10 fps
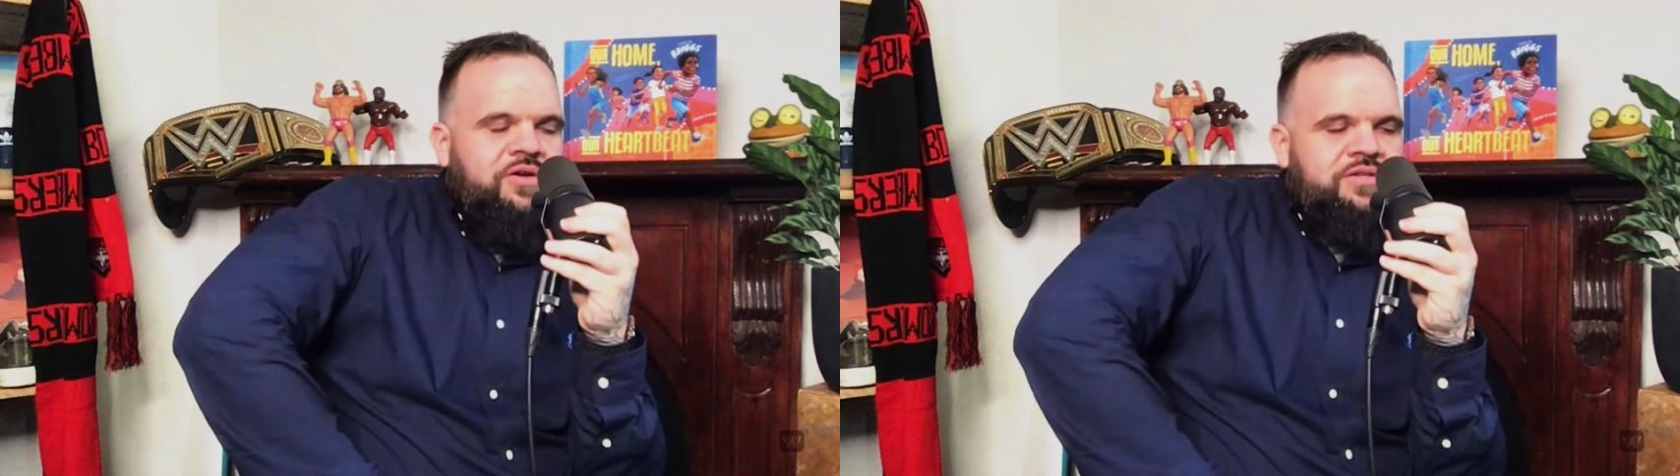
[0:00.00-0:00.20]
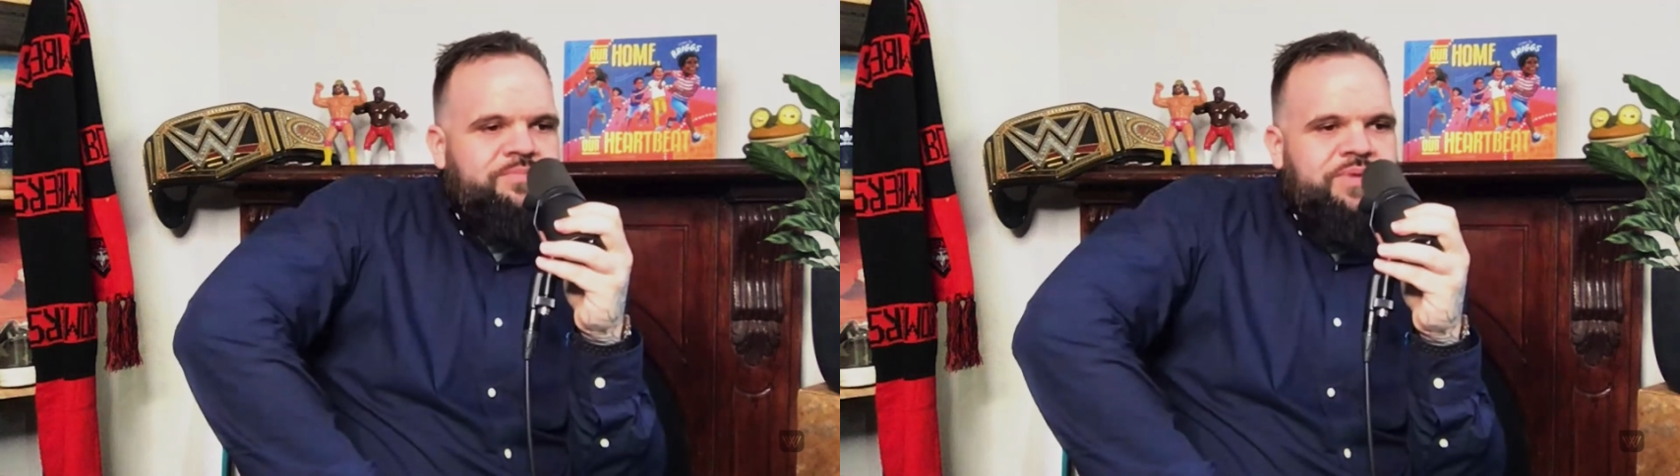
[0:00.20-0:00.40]

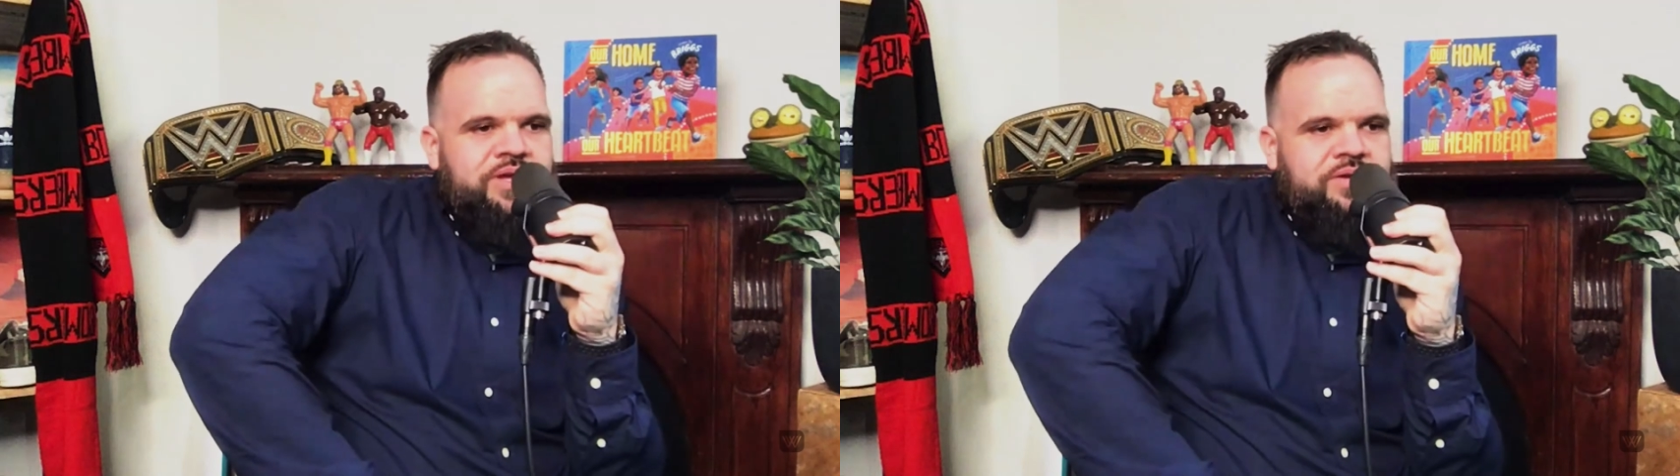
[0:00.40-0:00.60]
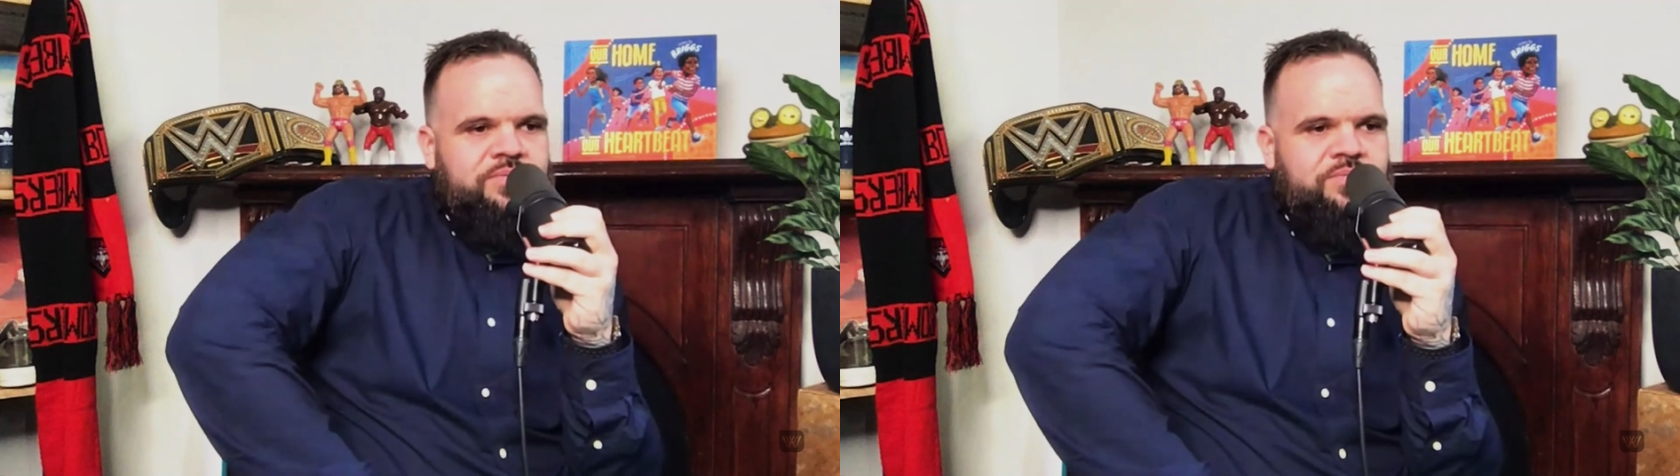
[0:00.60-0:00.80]
I was a
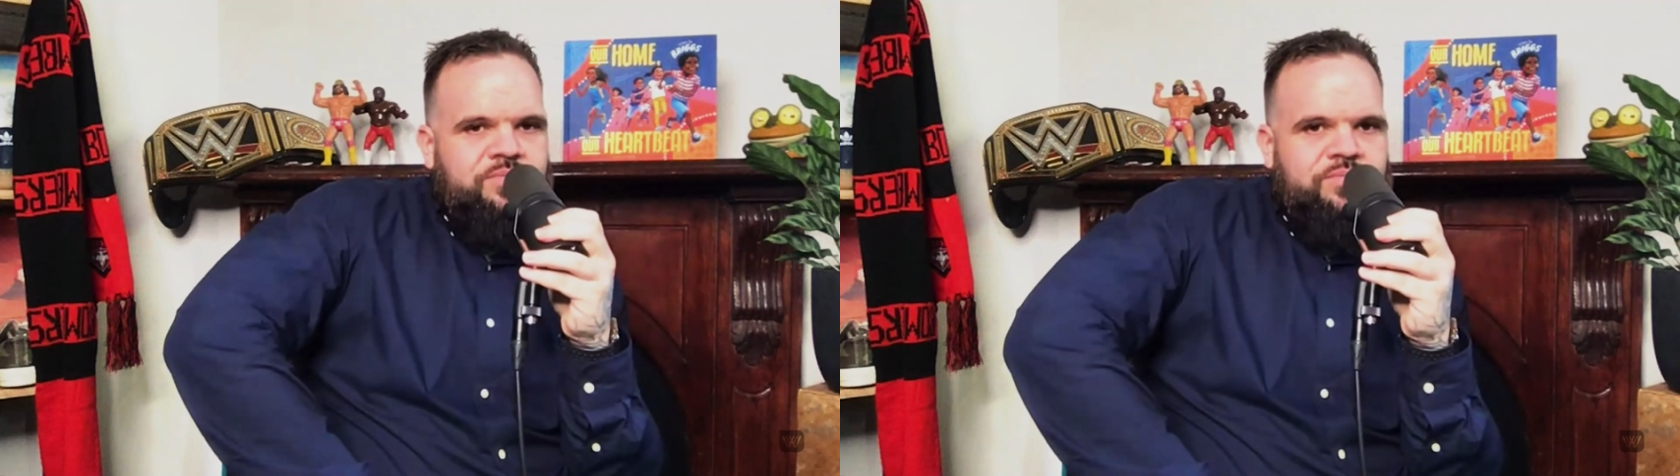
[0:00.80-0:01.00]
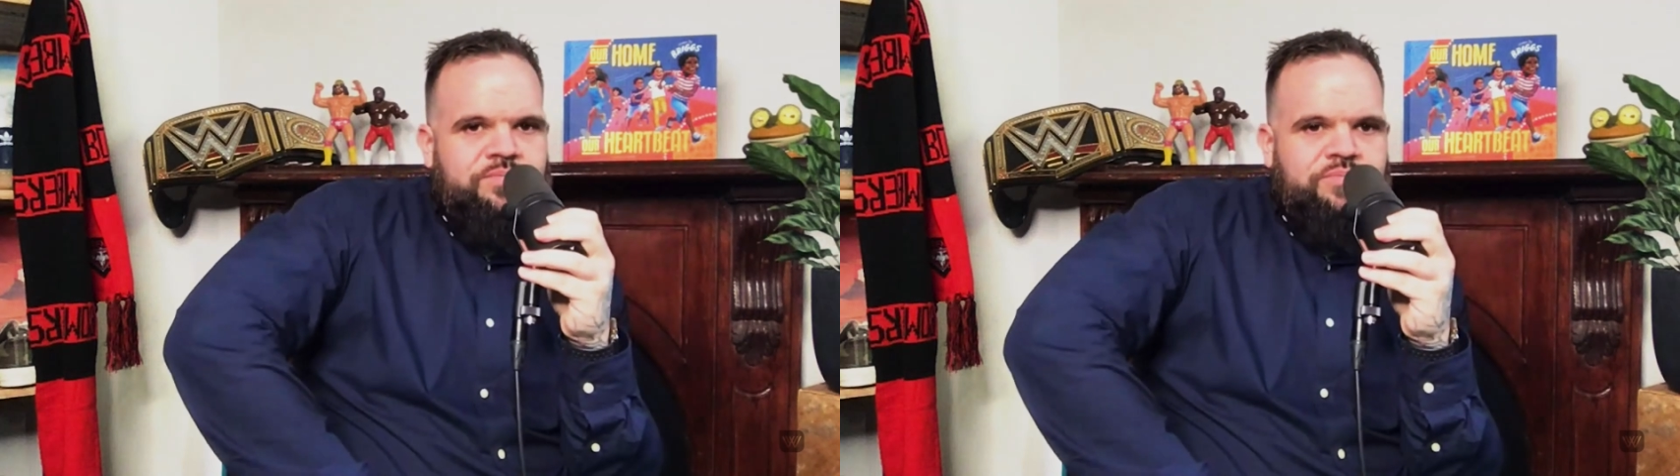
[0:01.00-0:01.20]
big
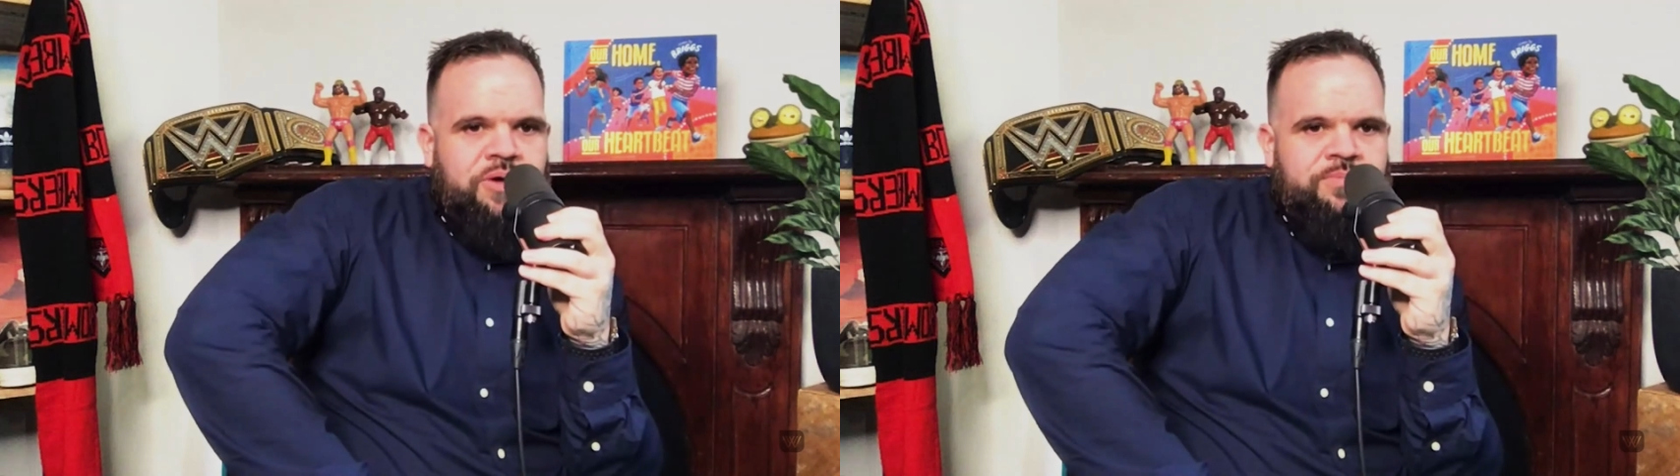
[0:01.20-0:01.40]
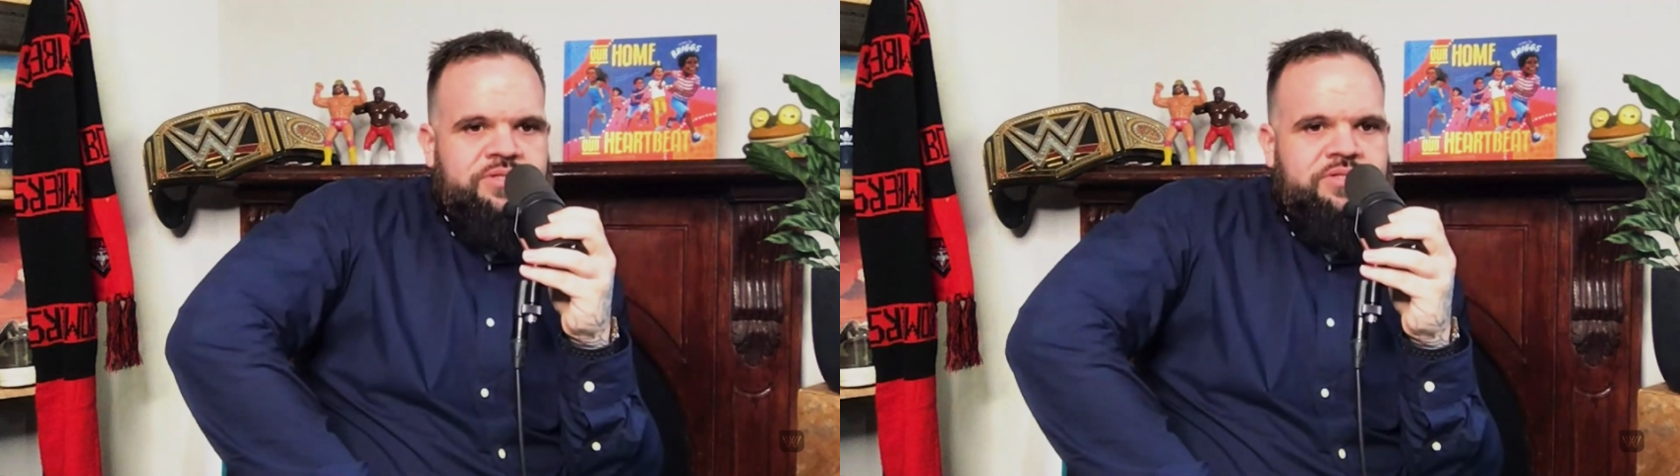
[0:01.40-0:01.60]

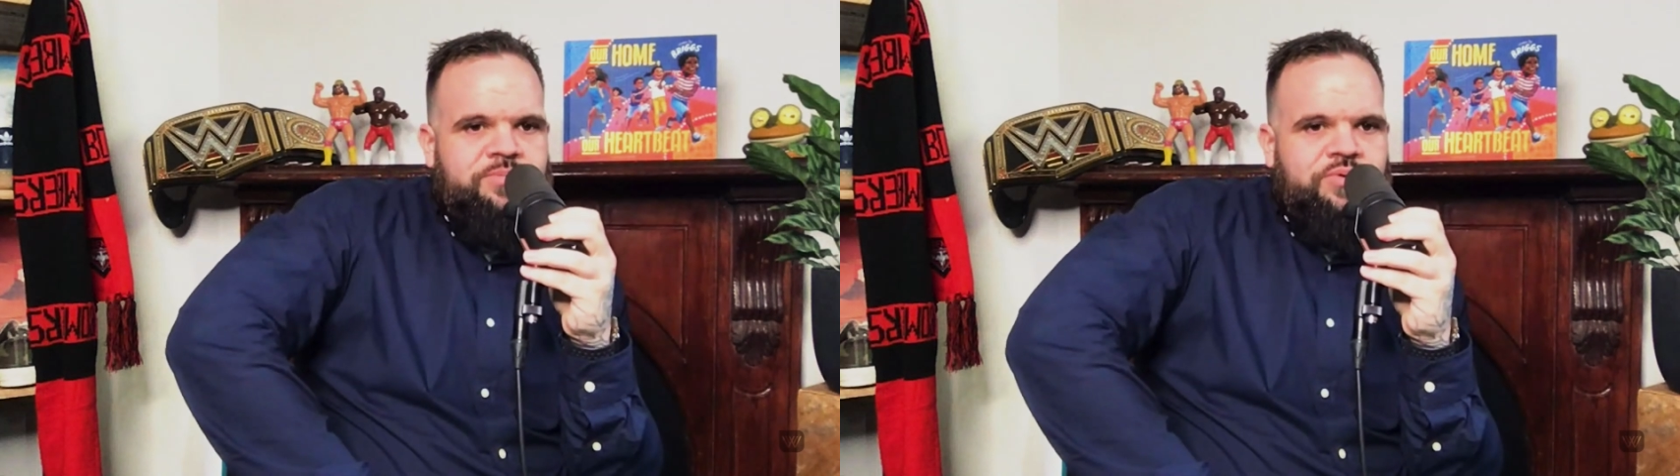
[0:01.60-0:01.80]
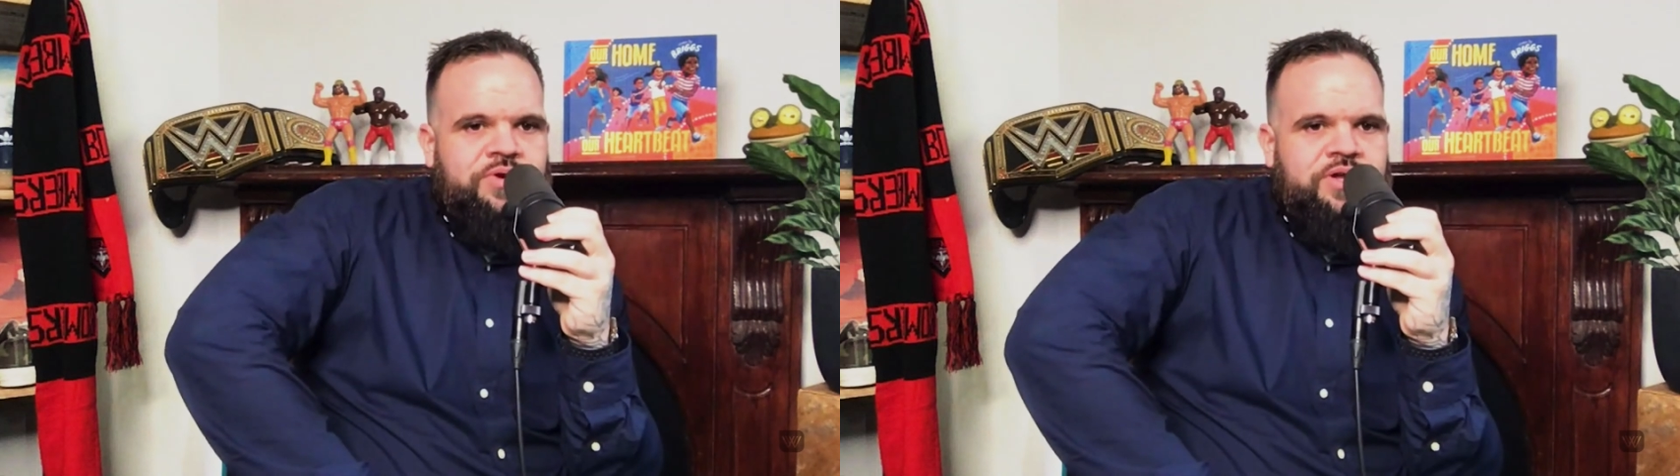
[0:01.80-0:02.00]
Bombers
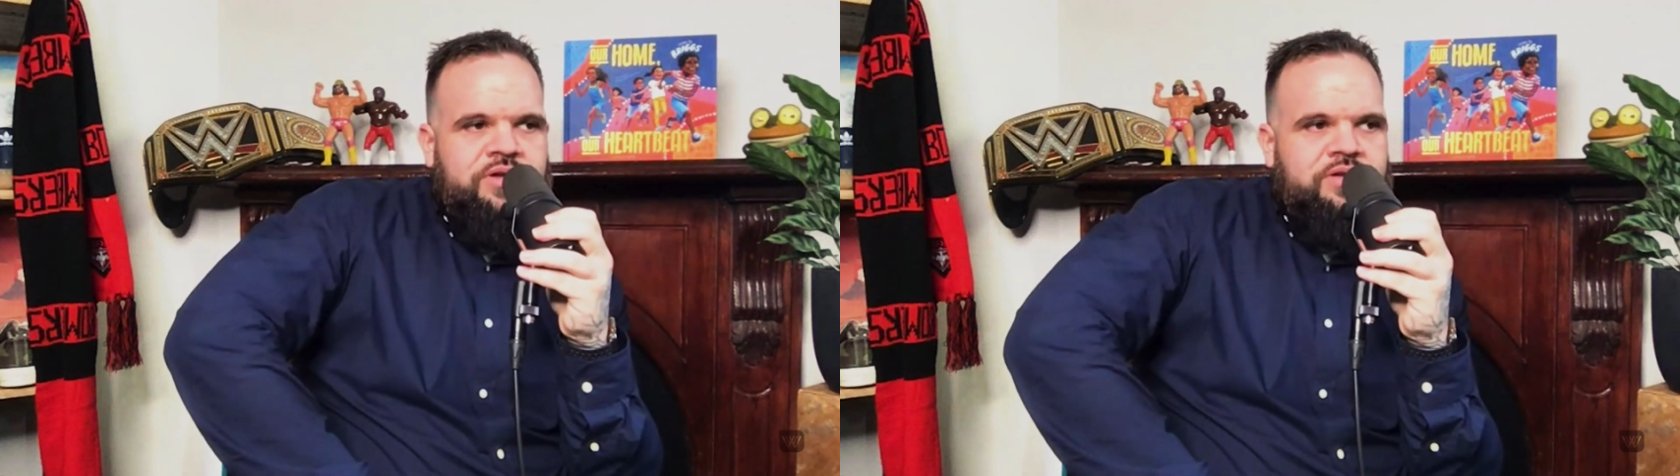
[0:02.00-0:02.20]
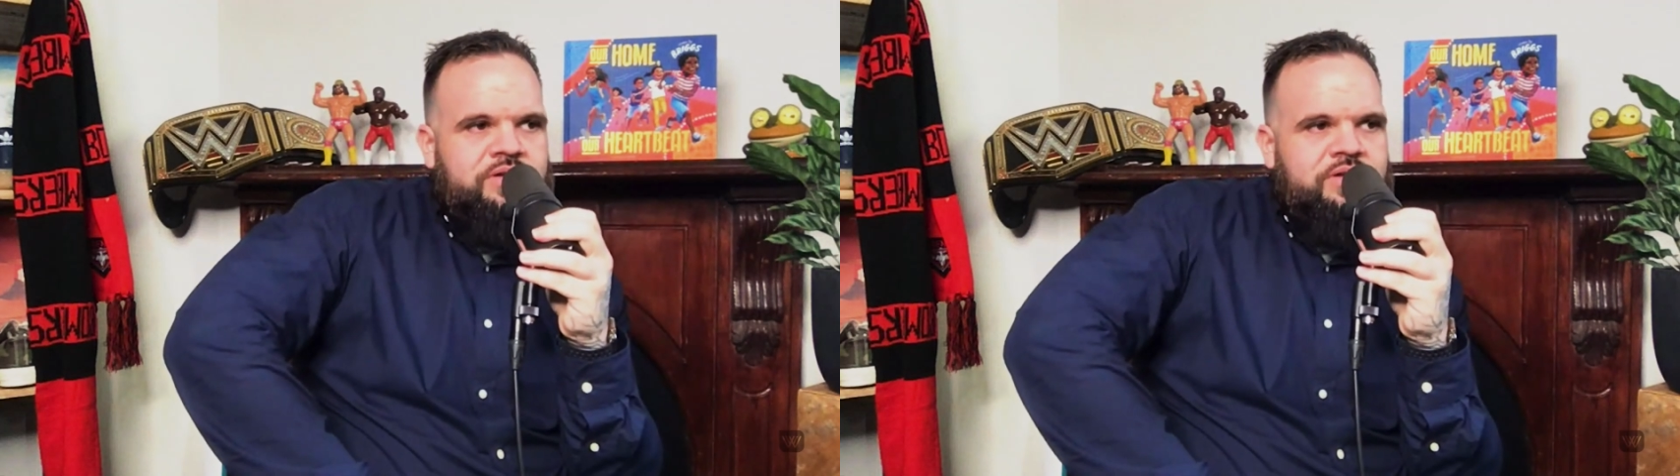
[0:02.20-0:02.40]

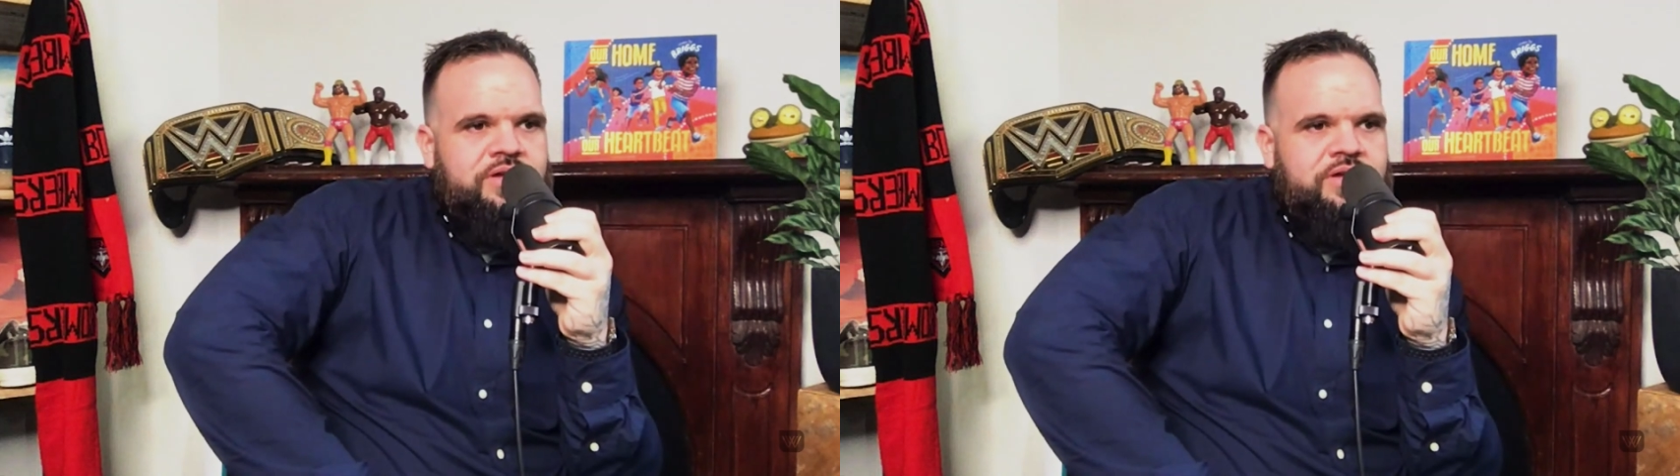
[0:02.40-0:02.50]
supporter.